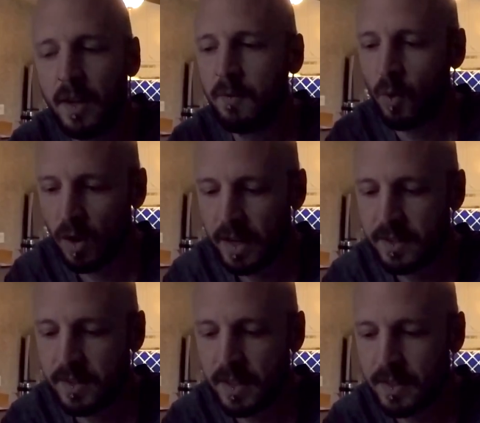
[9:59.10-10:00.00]
For
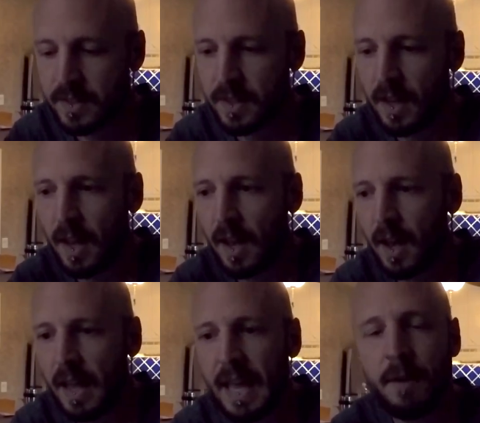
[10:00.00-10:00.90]
instance,
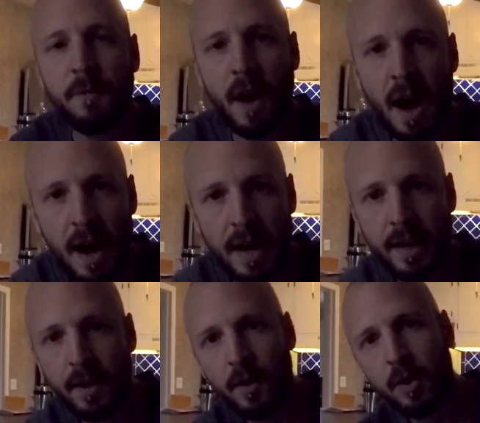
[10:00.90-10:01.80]
if
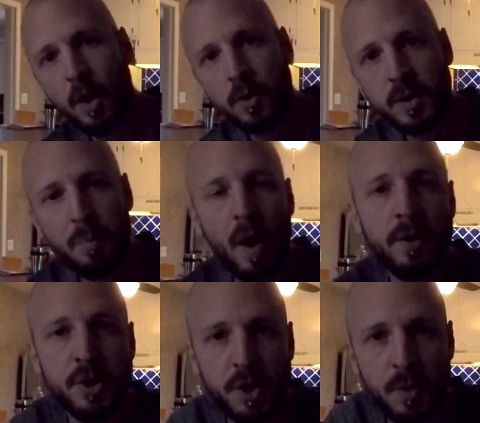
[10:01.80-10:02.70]
I go to
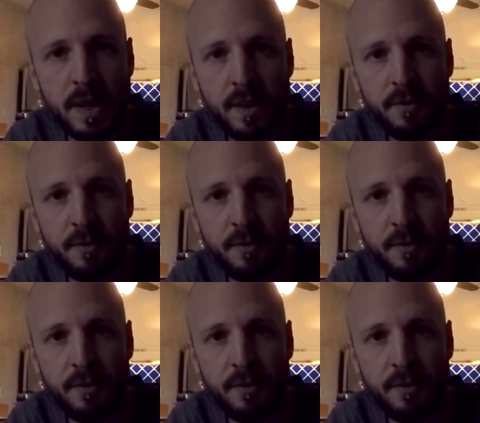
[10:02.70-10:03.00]
punch you in the